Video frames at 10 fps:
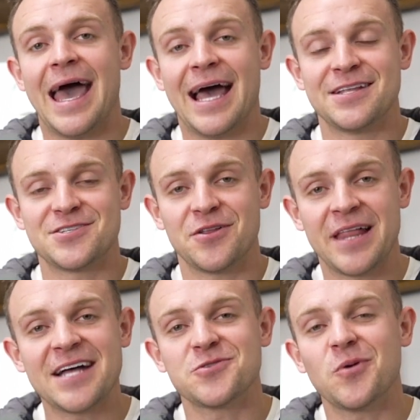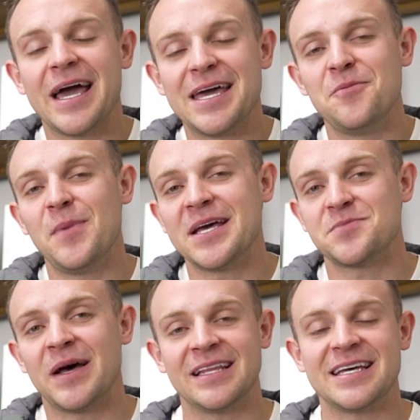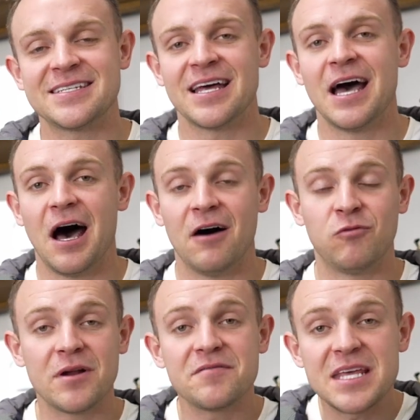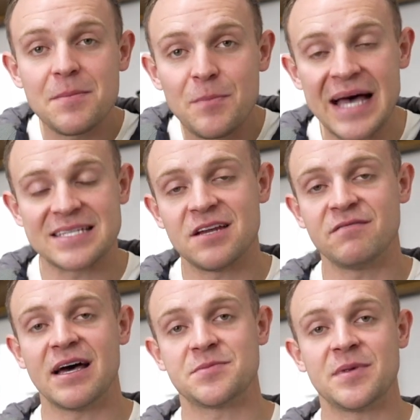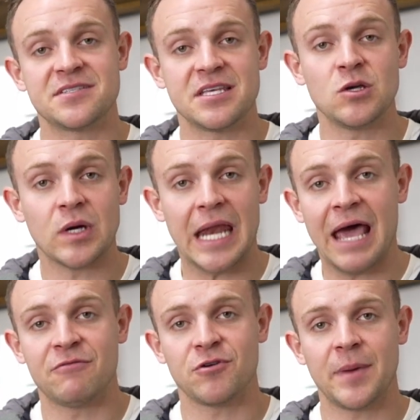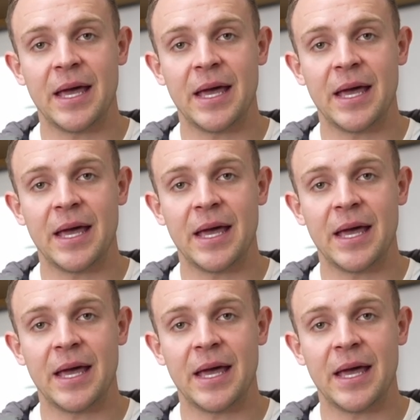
And so that's why it makes my list of one of the best investments that you can ever